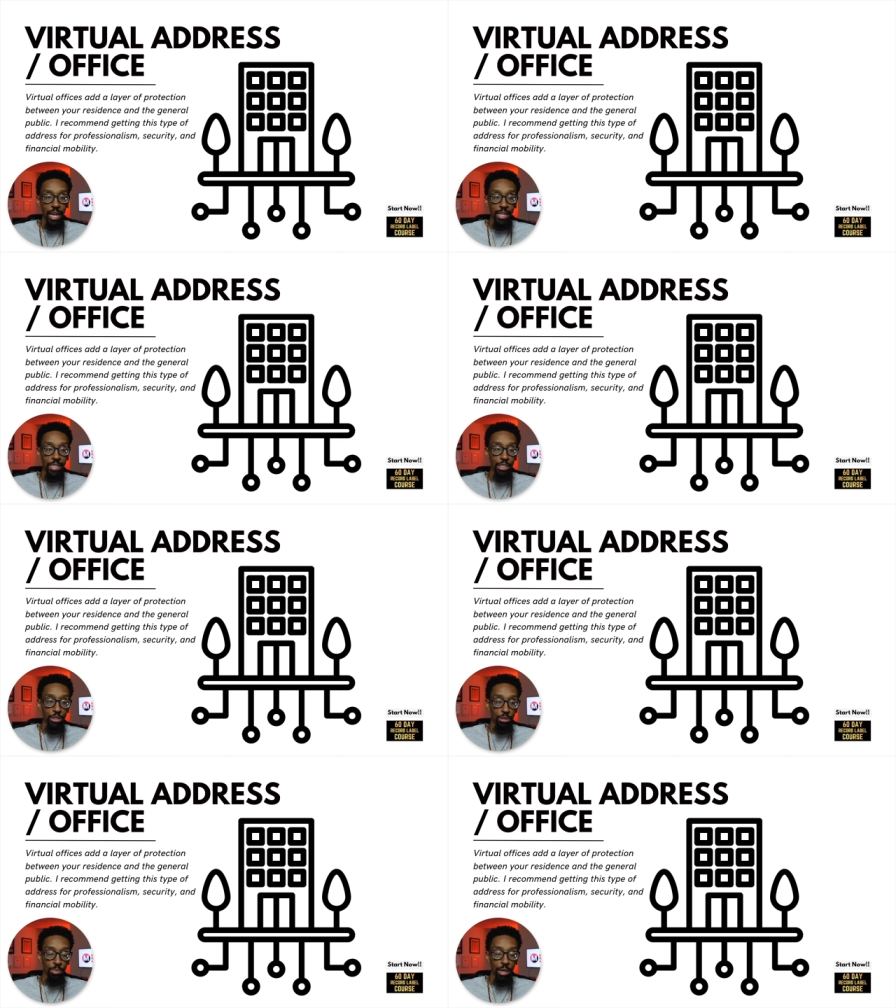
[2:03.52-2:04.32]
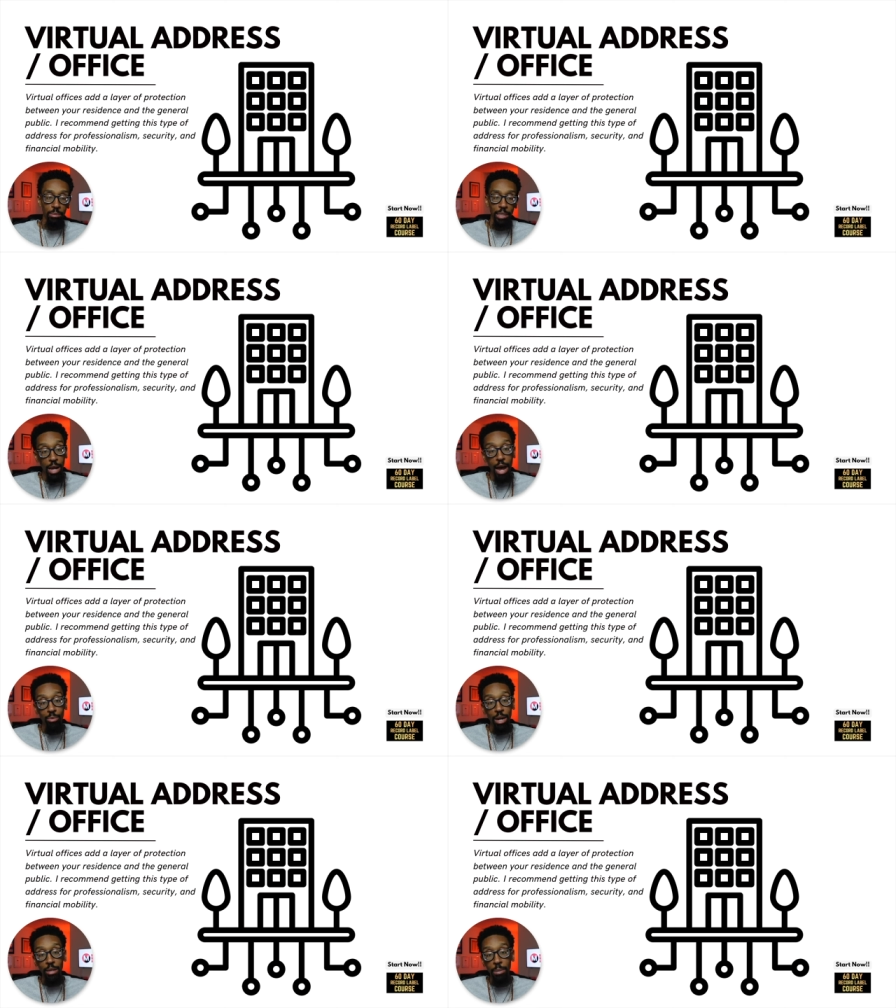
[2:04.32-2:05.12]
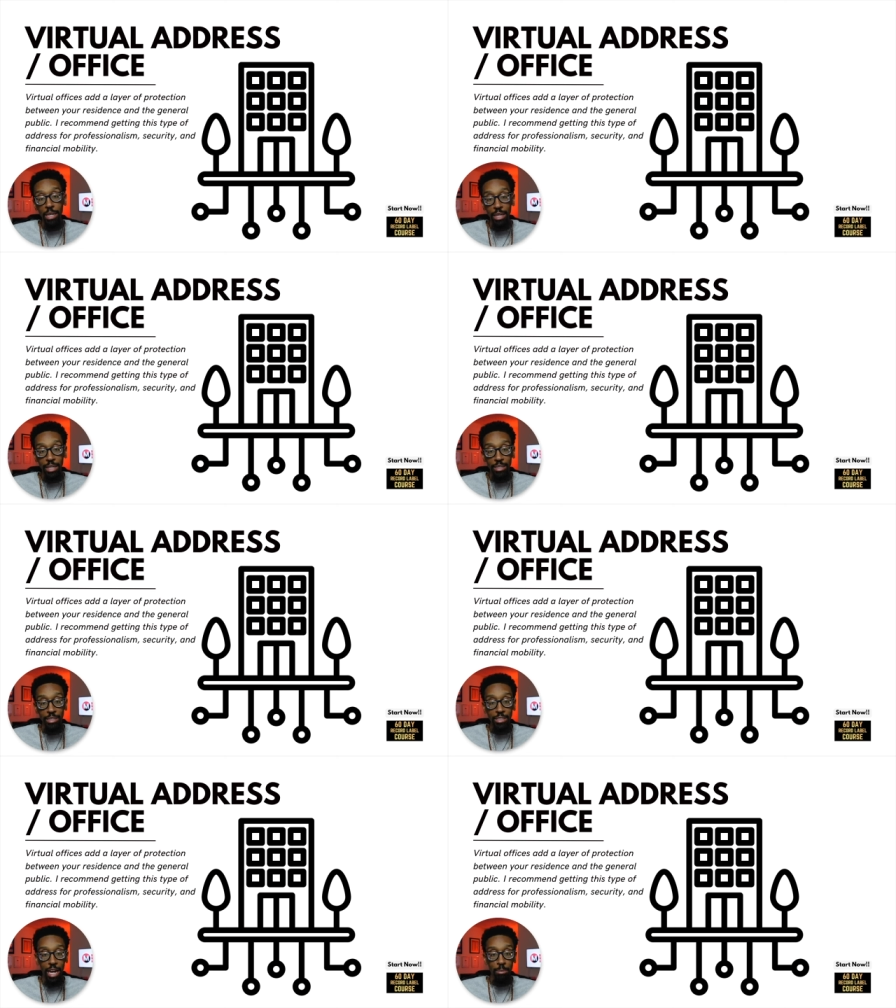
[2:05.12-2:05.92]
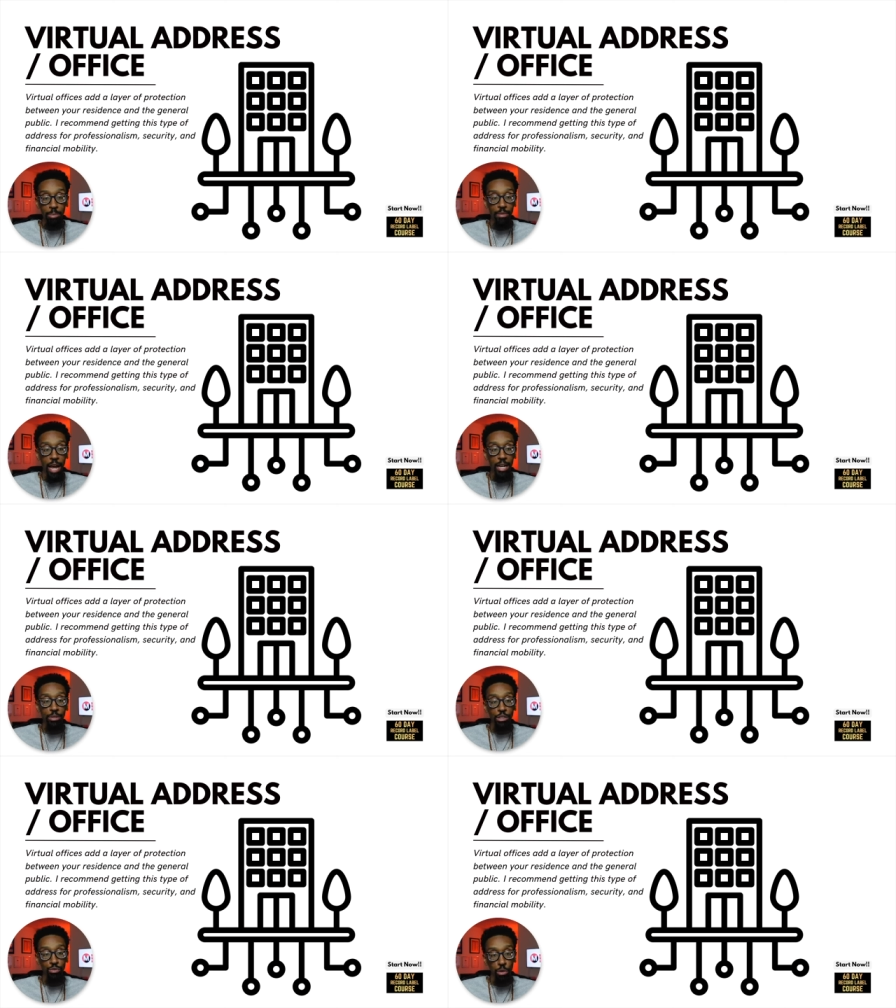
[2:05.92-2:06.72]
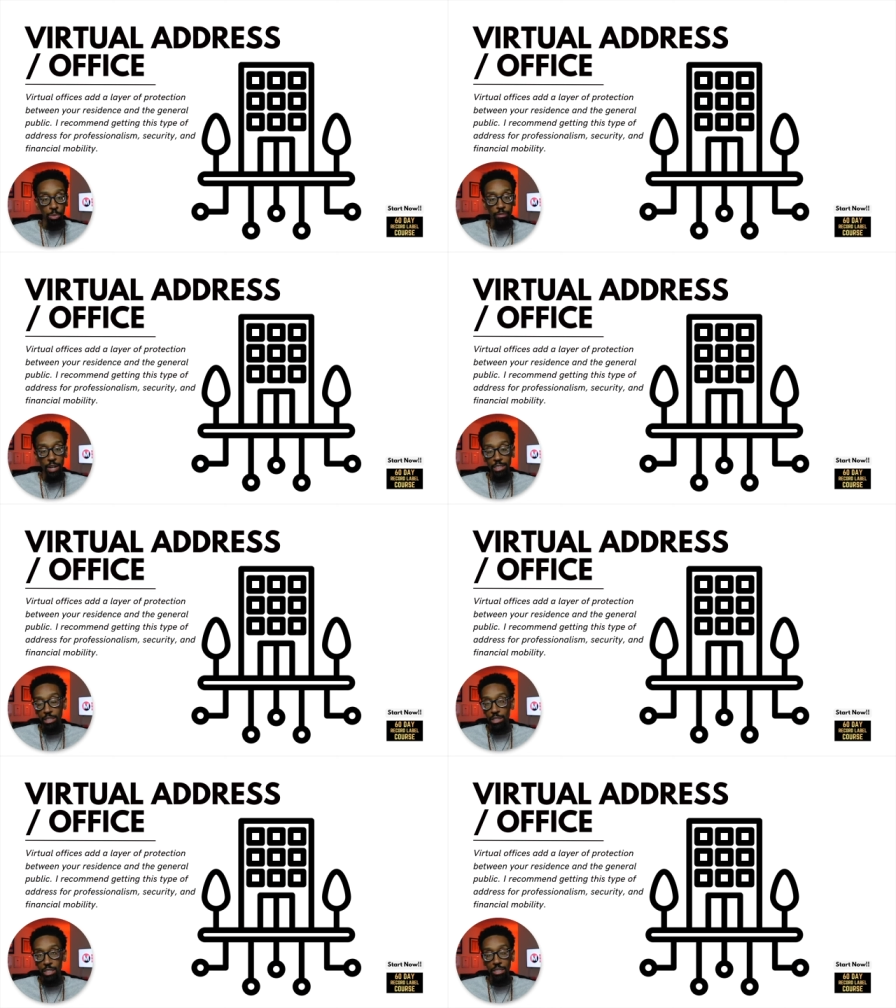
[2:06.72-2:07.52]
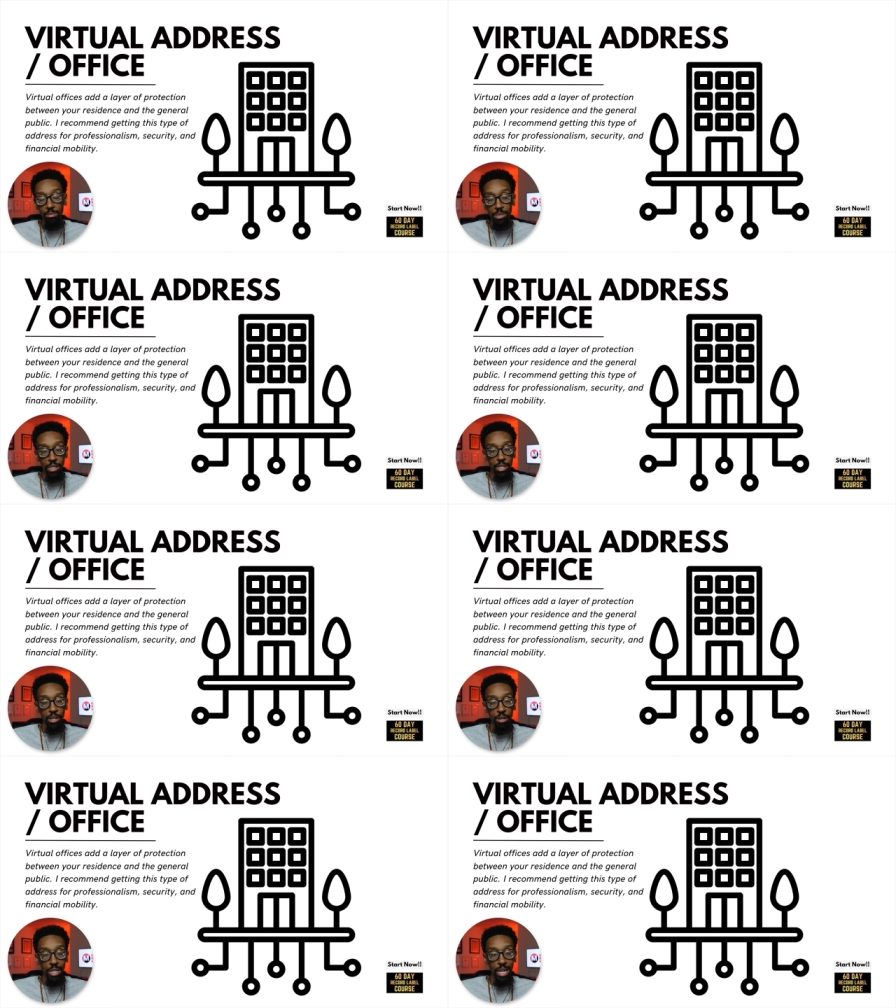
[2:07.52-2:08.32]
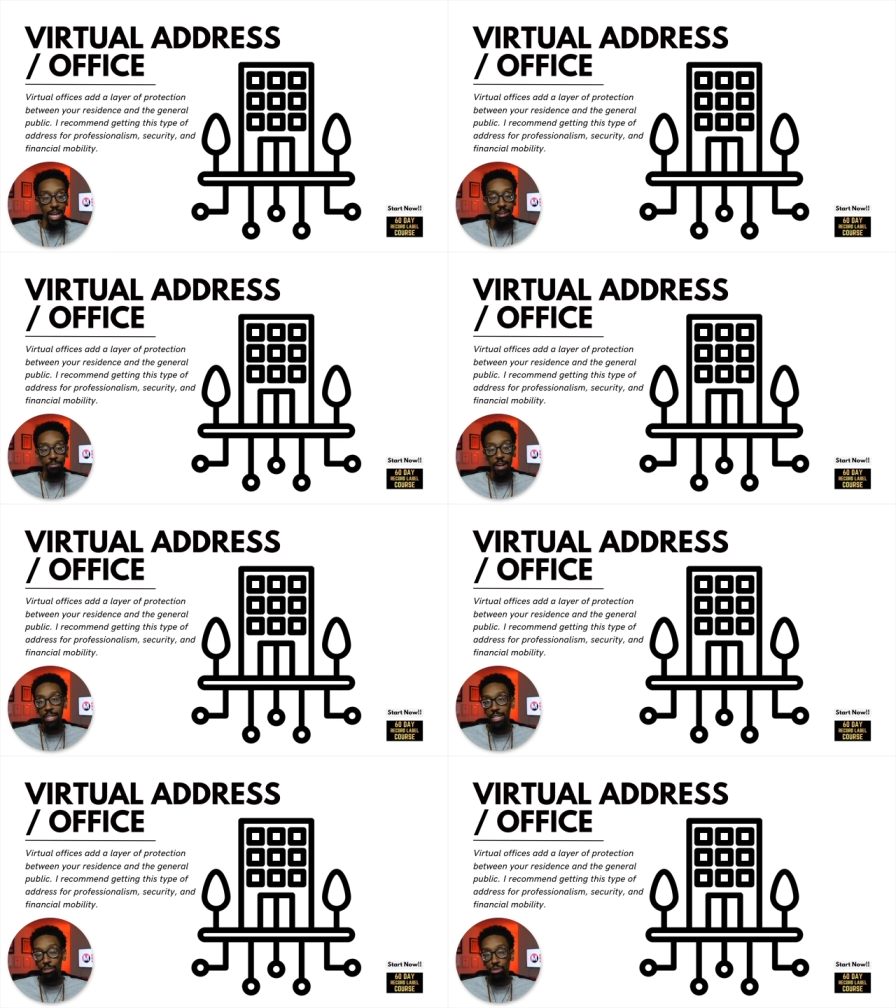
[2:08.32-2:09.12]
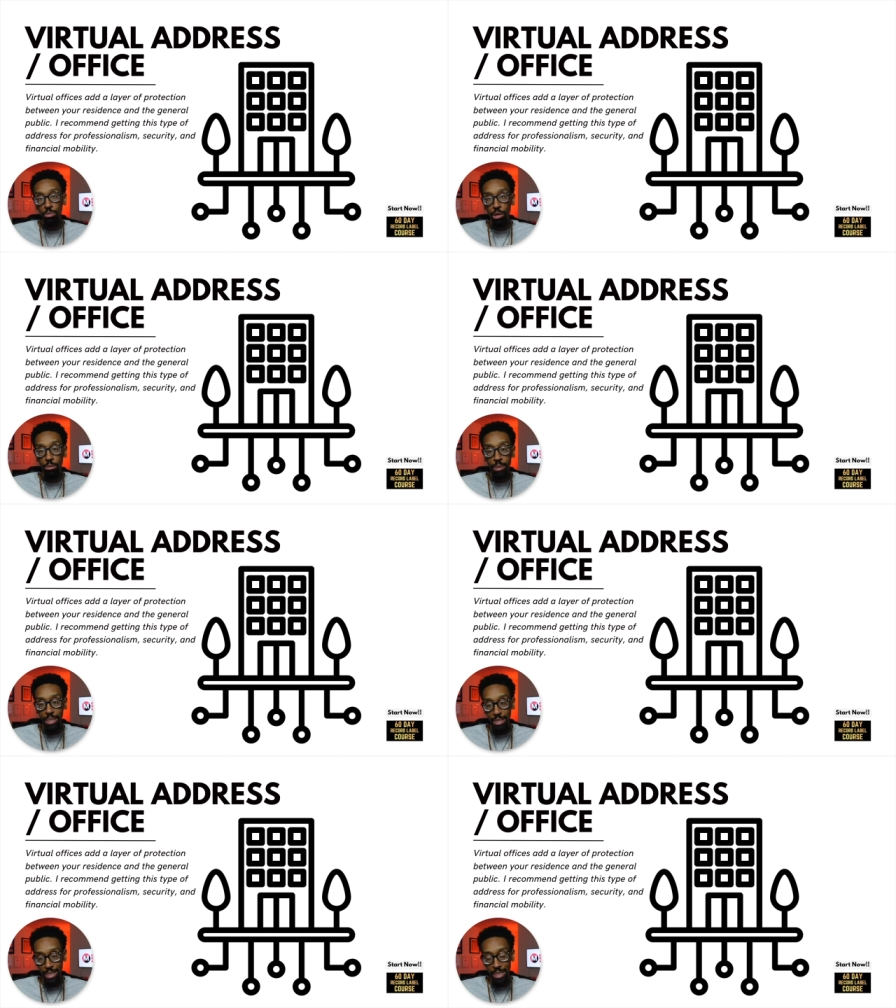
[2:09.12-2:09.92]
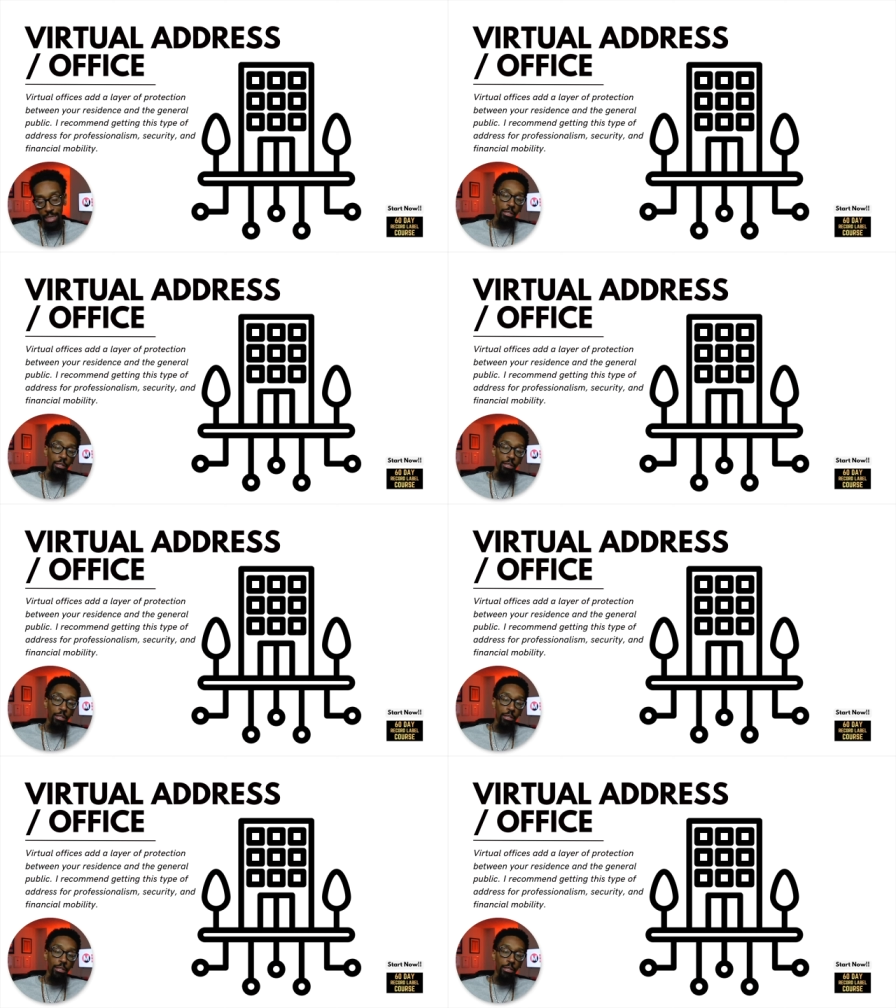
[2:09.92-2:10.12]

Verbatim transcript: and the general public. I recommend getting this type of address for professionalism, security, and financial mobility.